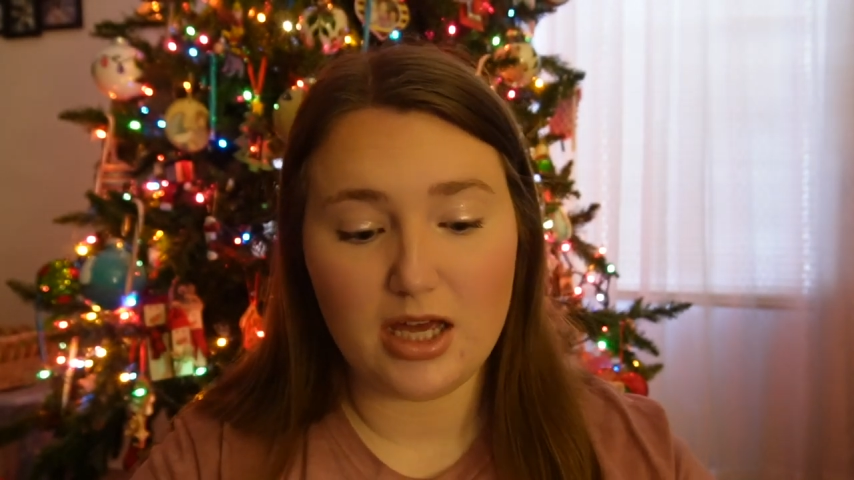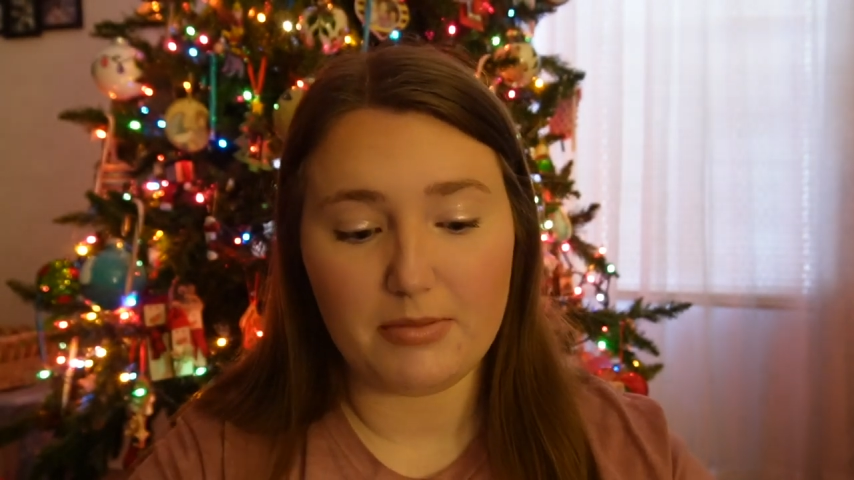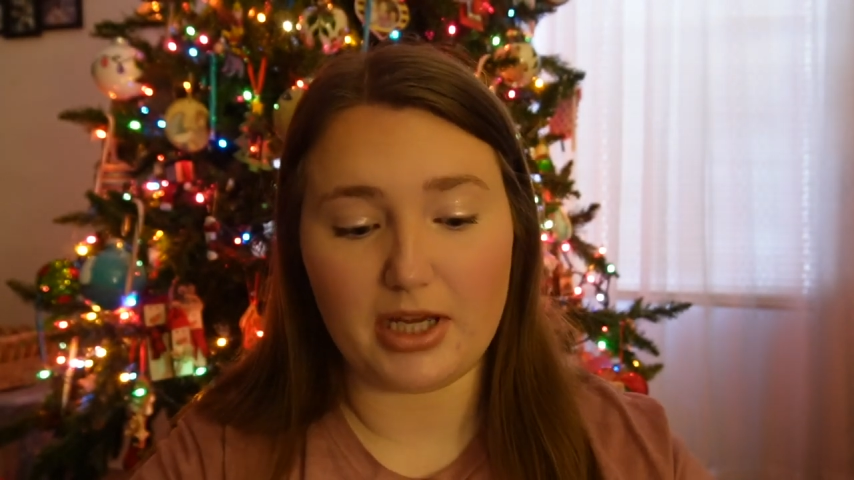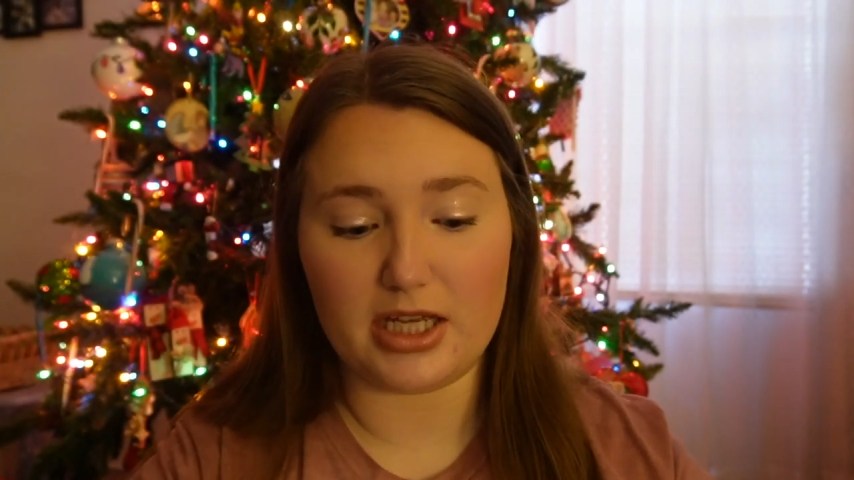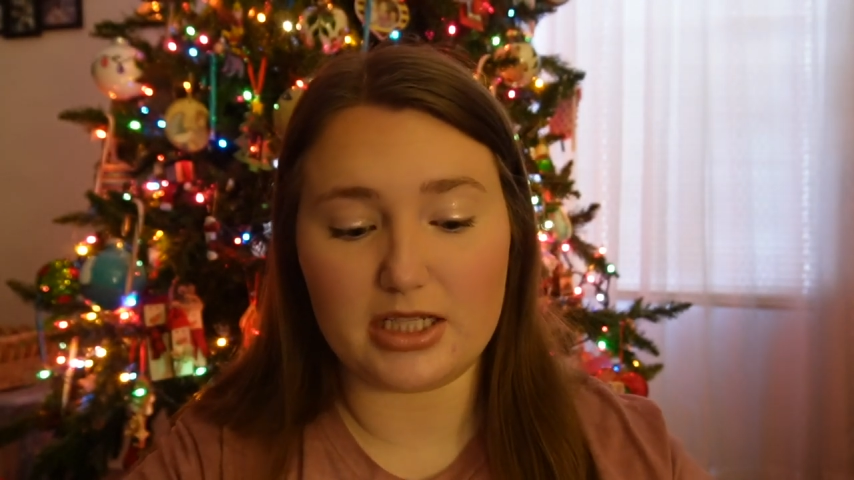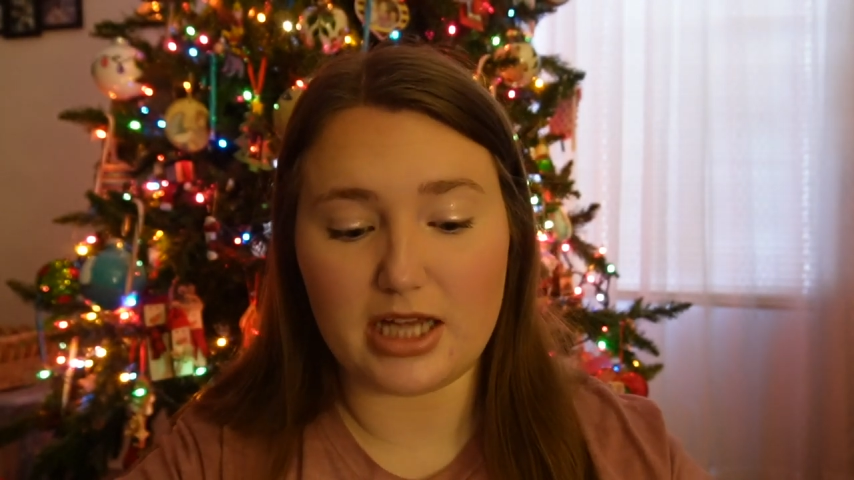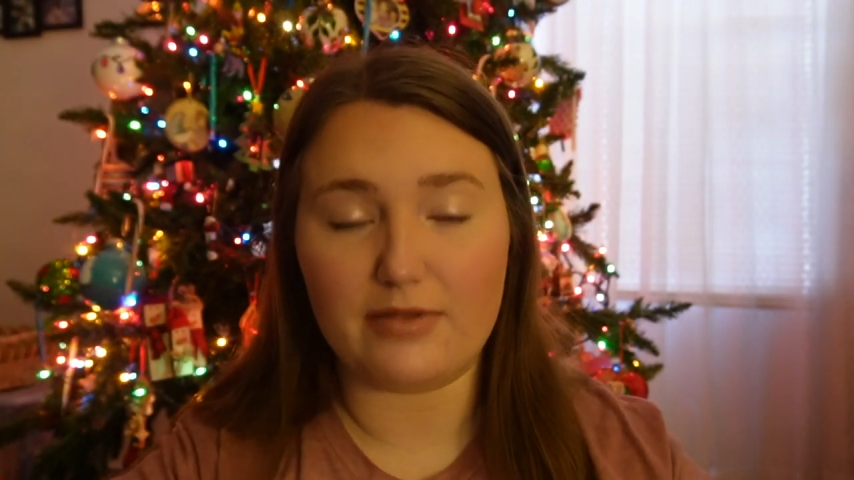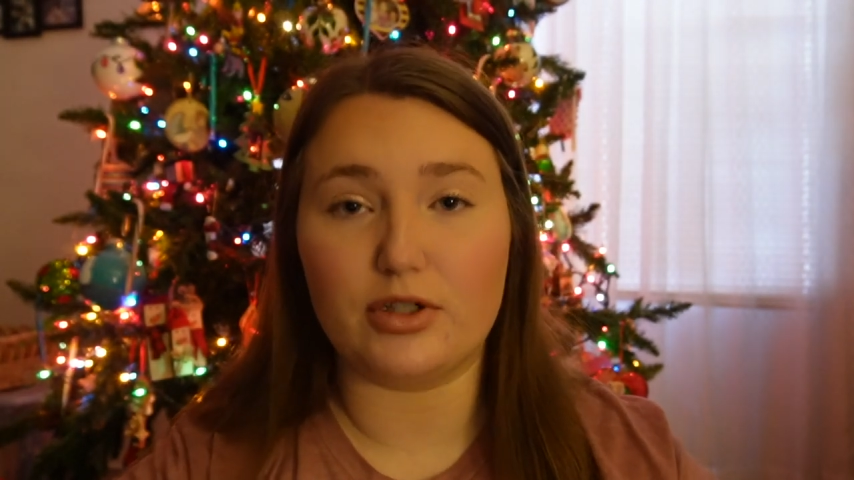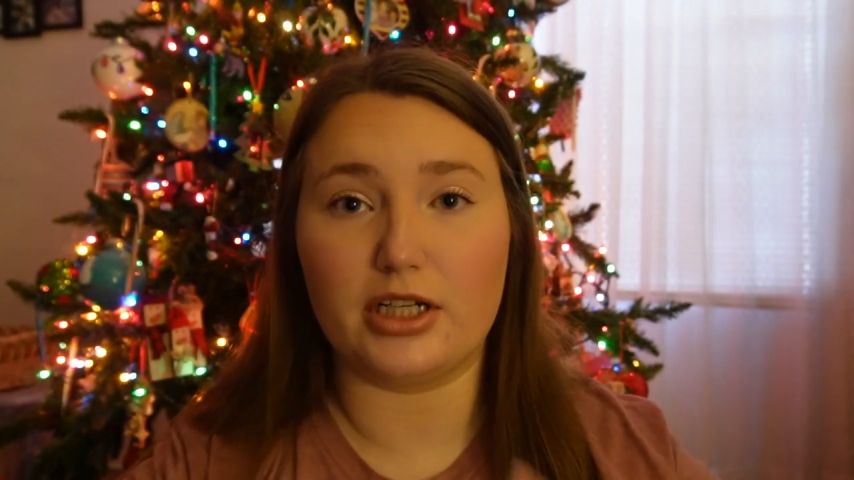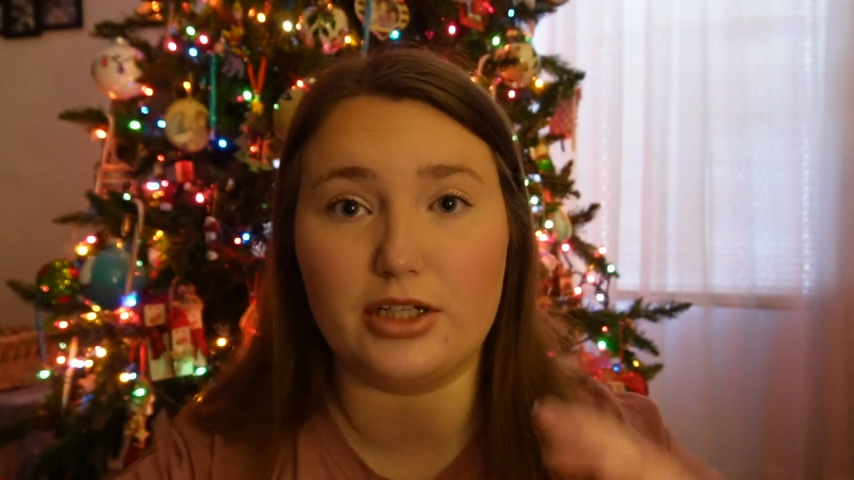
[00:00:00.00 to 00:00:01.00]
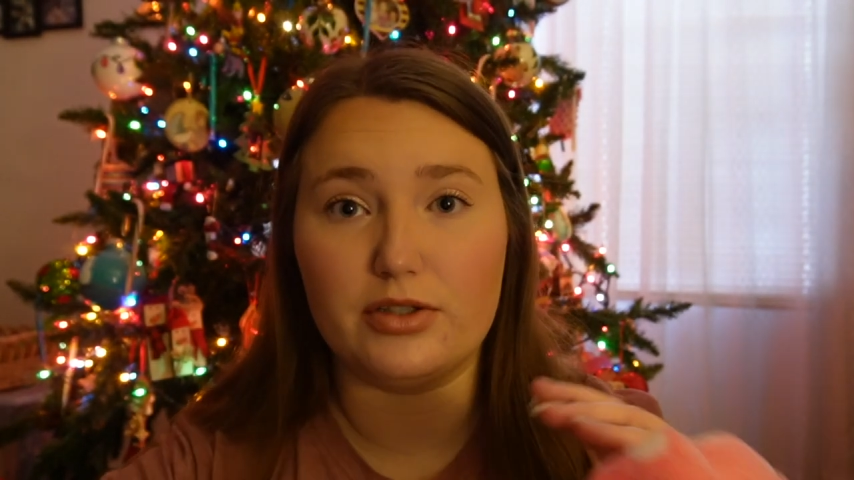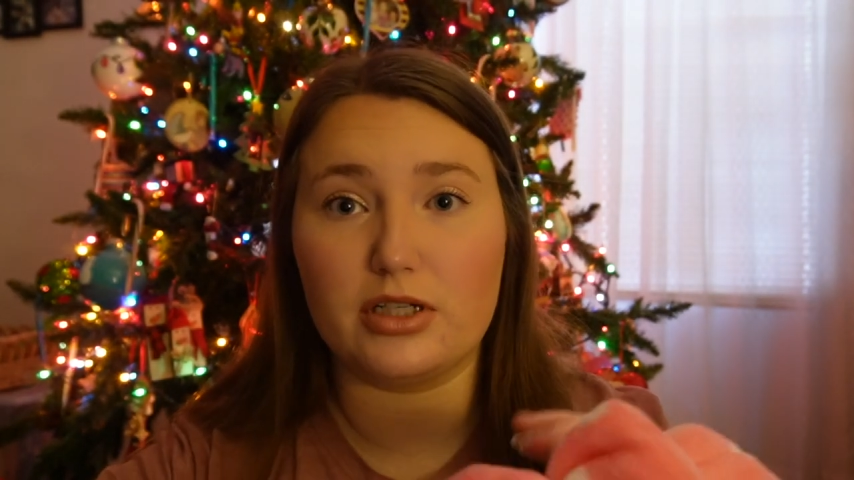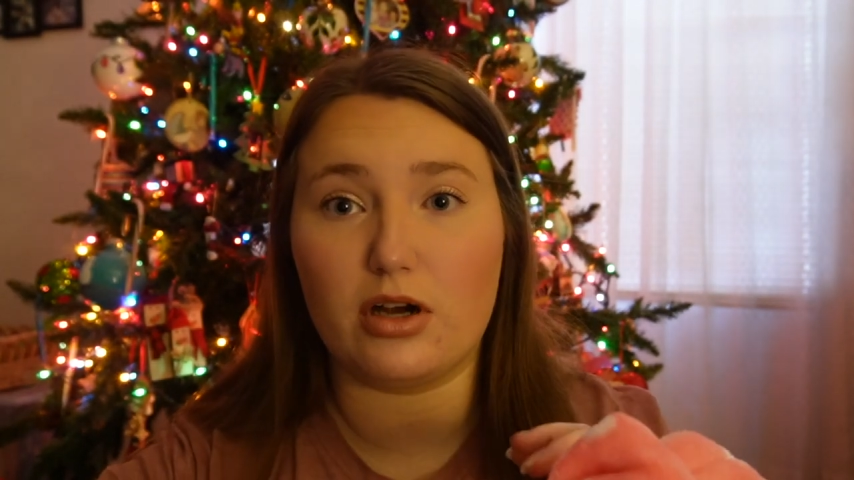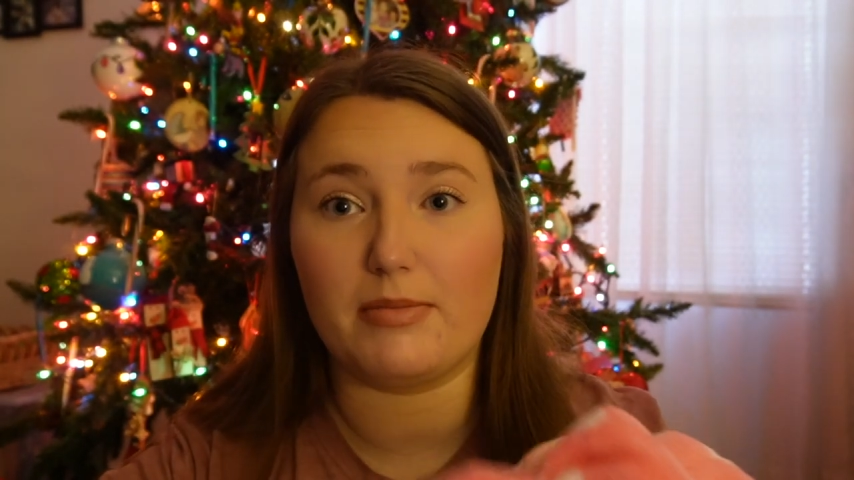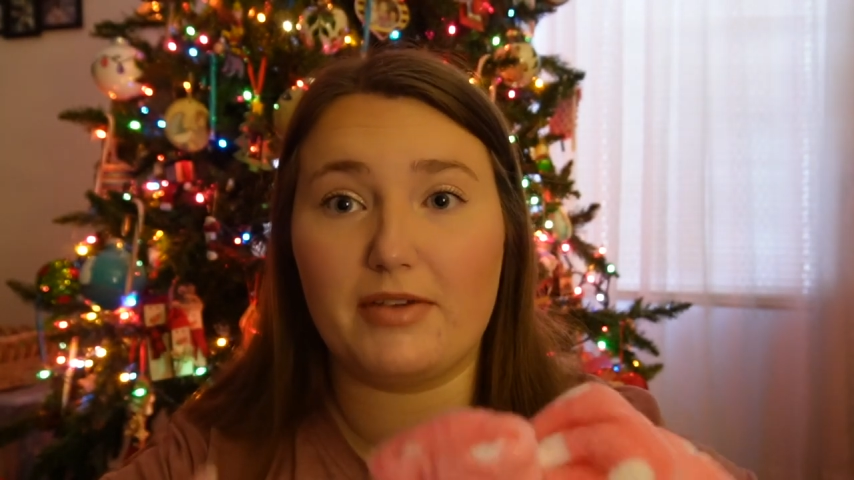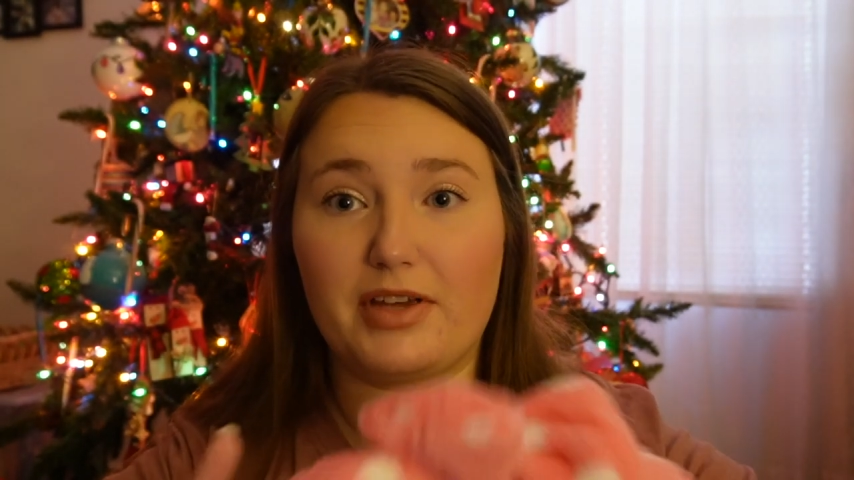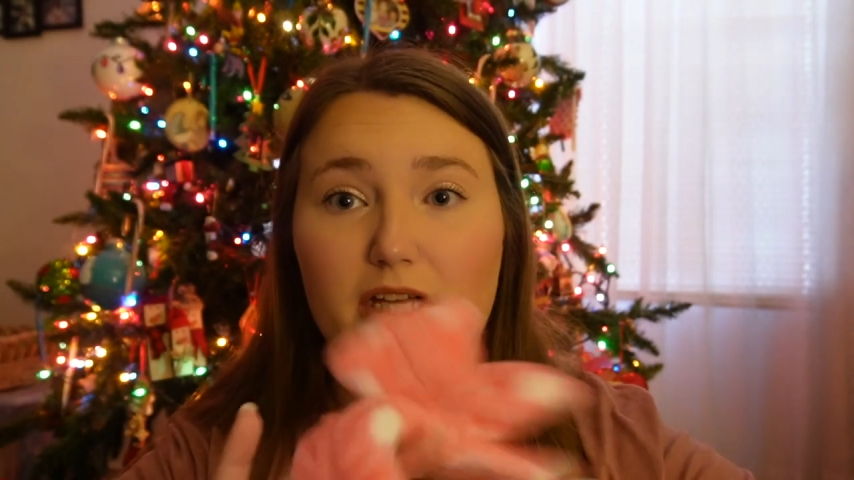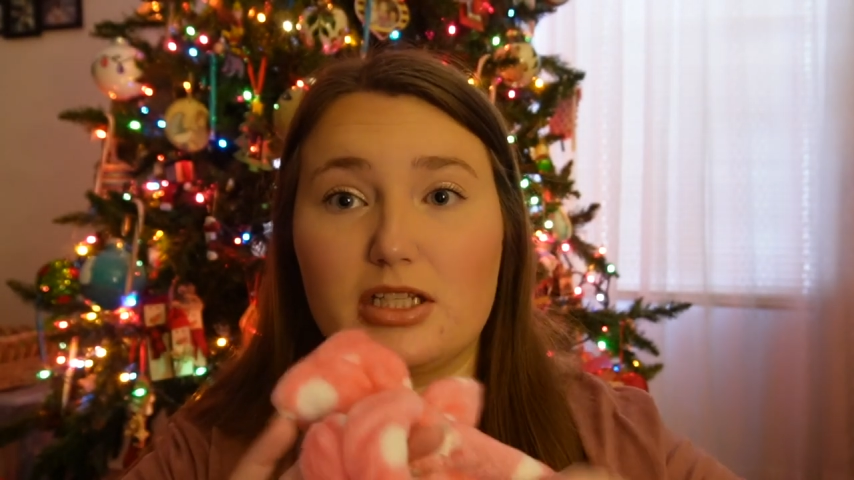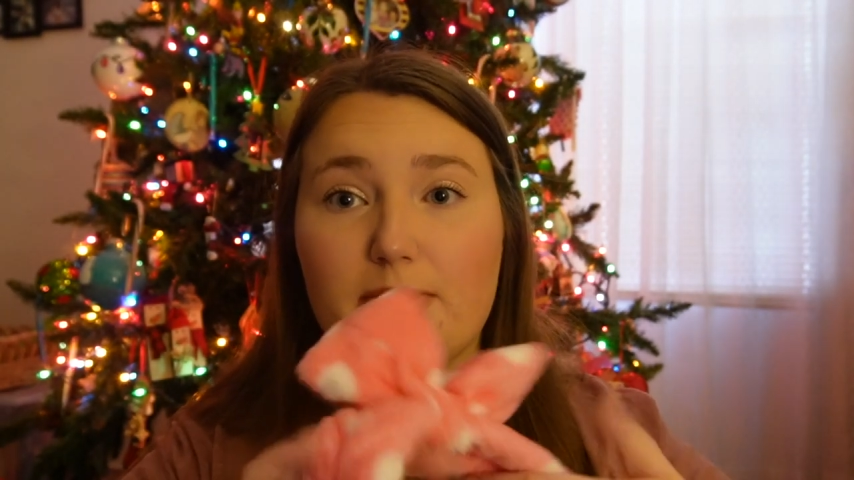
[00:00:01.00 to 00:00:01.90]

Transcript: because I've tried to use it on my fiance